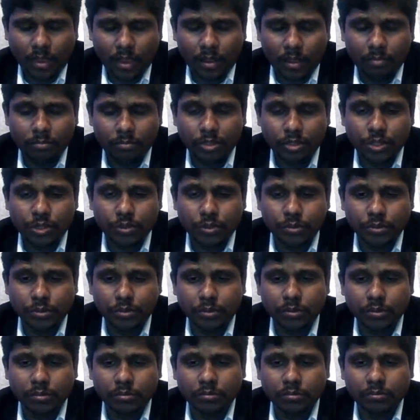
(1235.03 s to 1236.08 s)
which
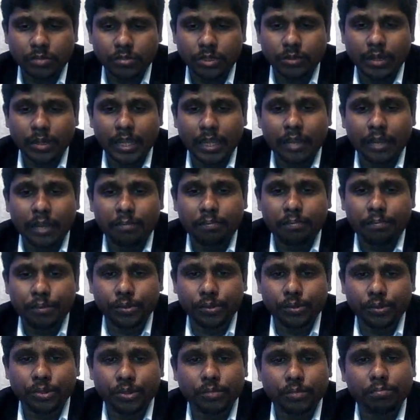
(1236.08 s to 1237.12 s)
will help you
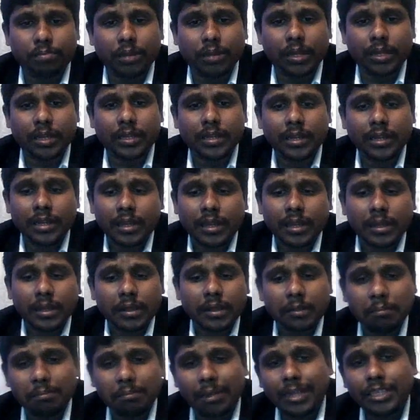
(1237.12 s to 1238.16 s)
to build
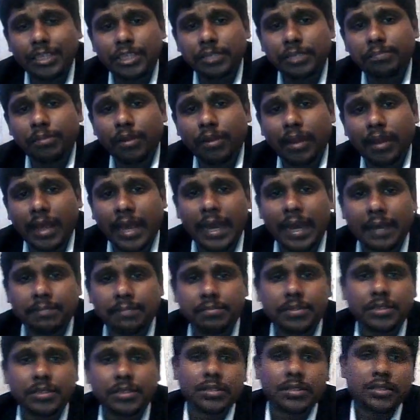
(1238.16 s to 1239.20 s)
multiple
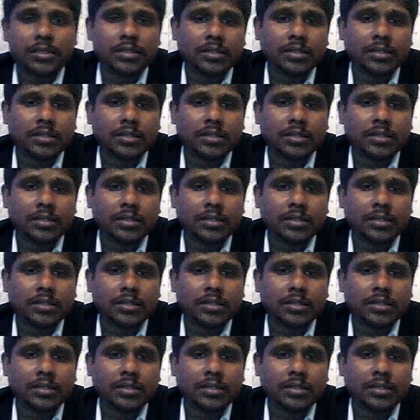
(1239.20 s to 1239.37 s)
apps